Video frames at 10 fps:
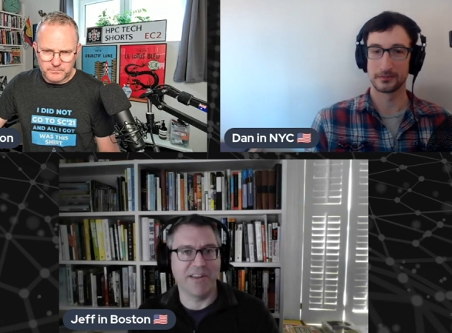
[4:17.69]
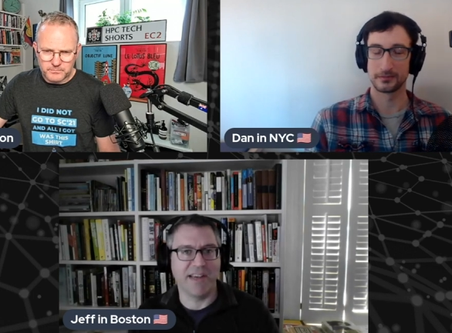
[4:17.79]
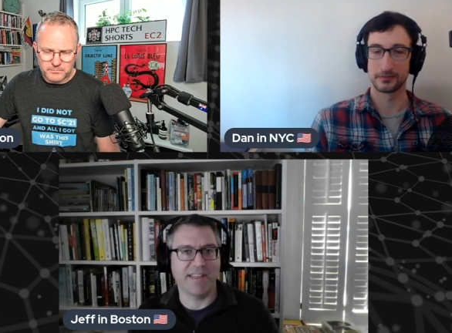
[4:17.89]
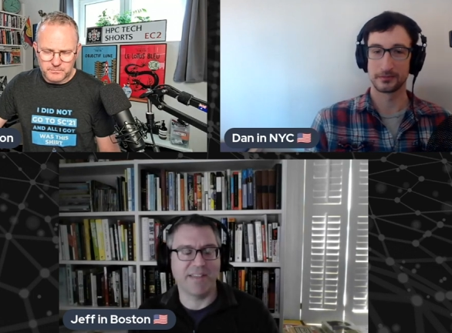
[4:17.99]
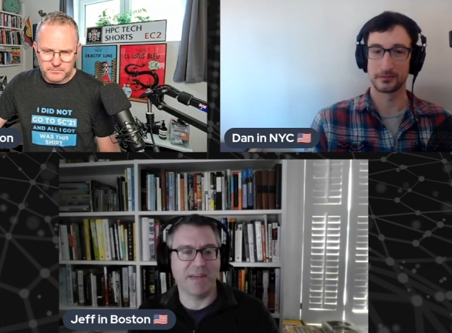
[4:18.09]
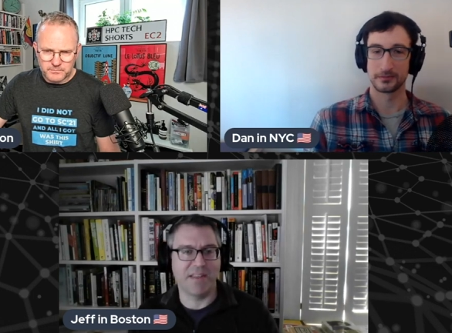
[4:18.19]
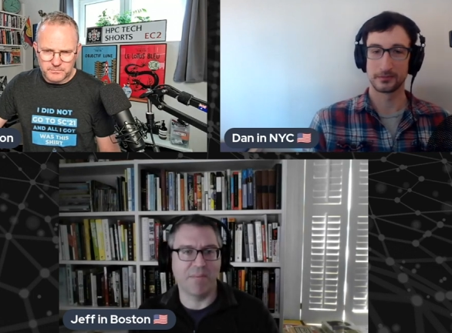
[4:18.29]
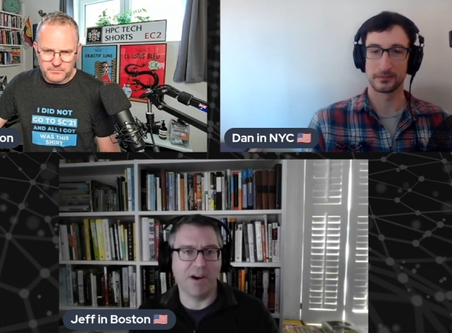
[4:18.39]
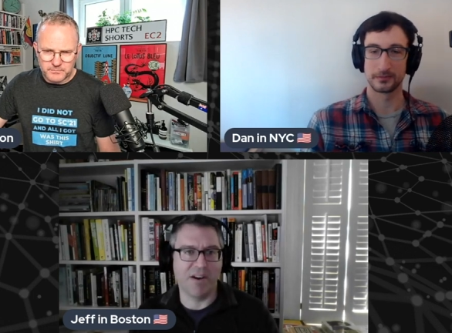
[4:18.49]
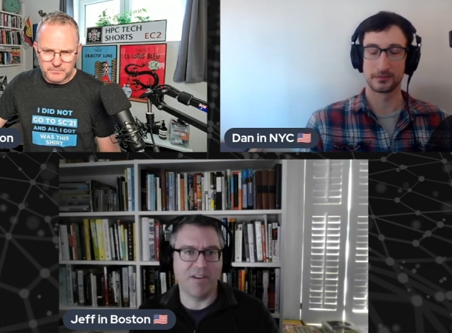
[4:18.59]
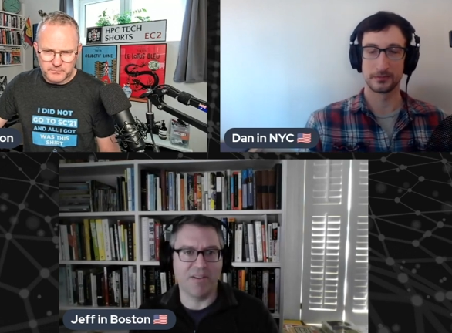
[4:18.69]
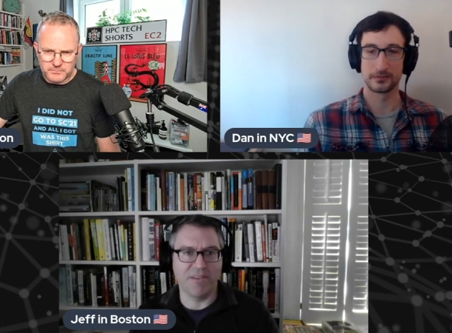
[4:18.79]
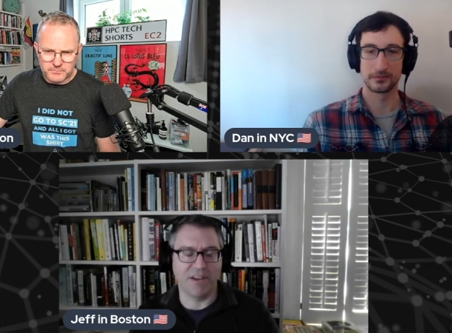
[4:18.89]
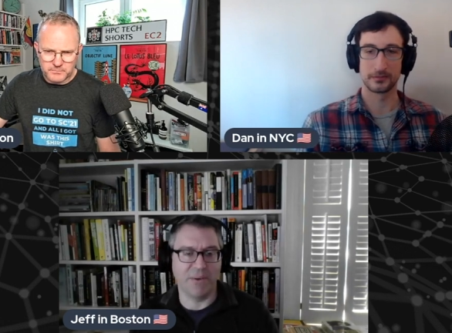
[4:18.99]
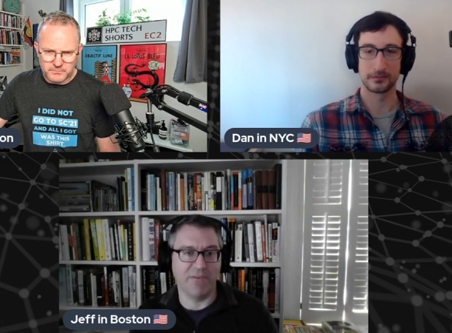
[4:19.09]
Speaker 1: to estimate the
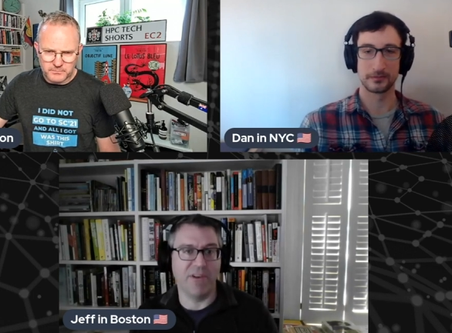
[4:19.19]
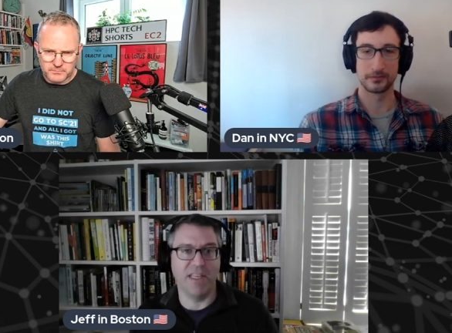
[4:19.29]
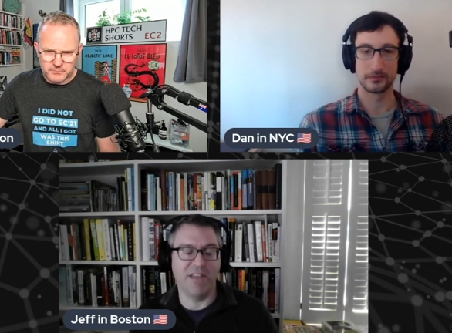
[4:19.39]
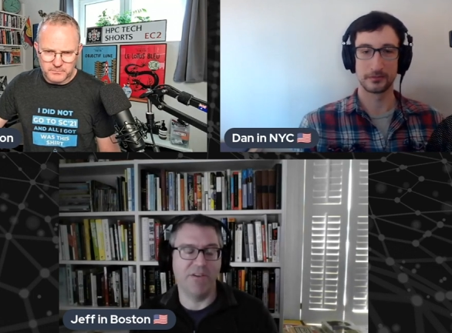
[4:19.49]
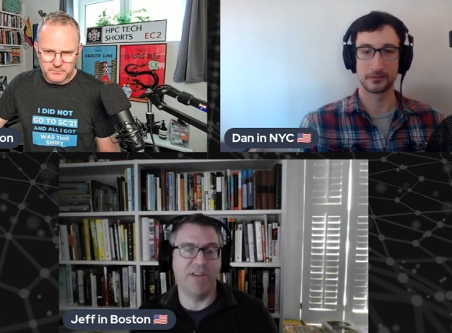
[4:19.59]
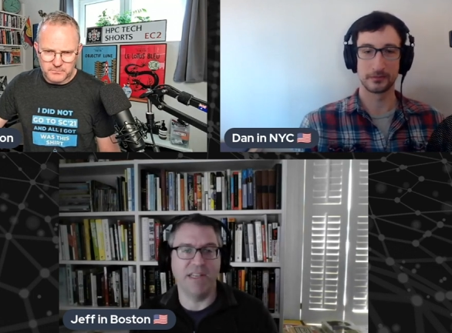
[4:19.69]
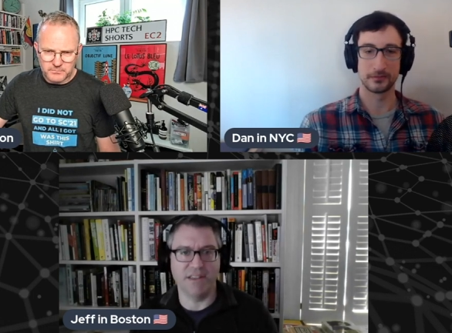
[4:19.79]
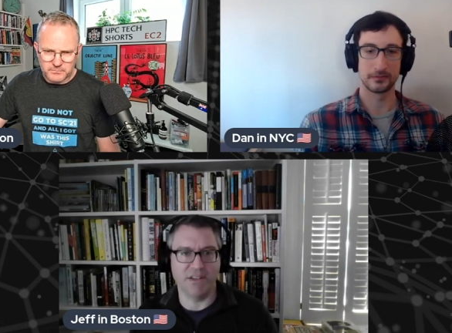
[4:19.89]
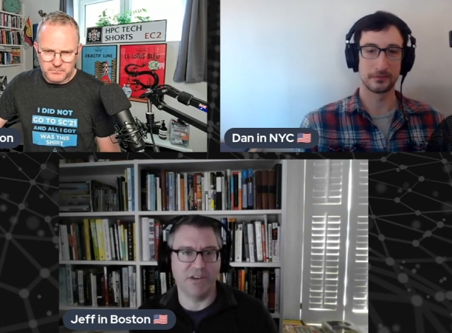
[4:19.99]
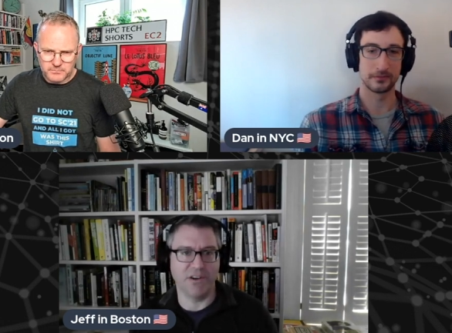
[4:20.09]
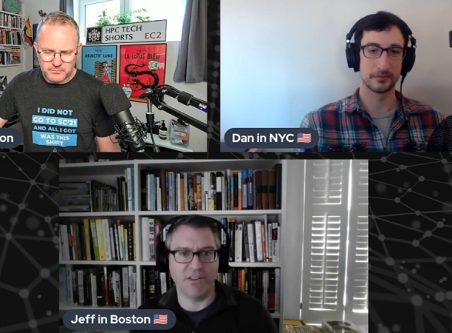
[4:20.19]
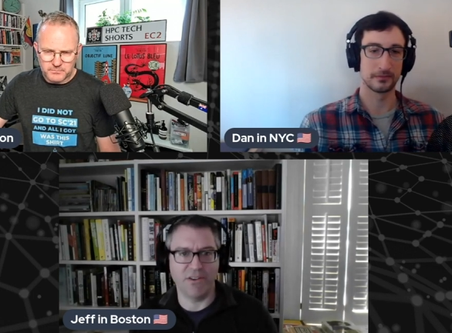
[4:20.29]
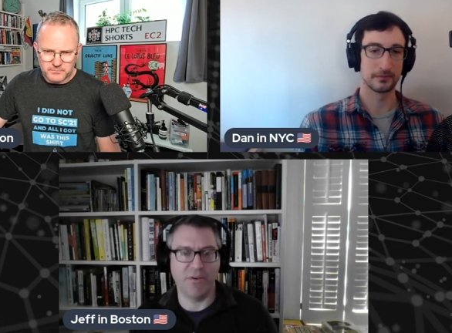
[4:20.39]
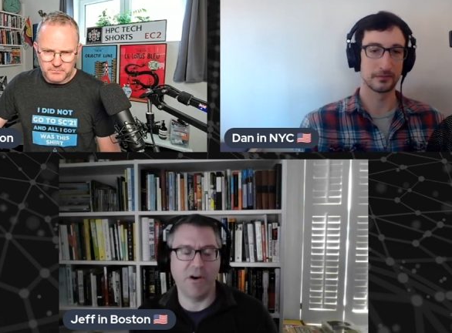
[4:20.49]
model, you know, we really do need to churn through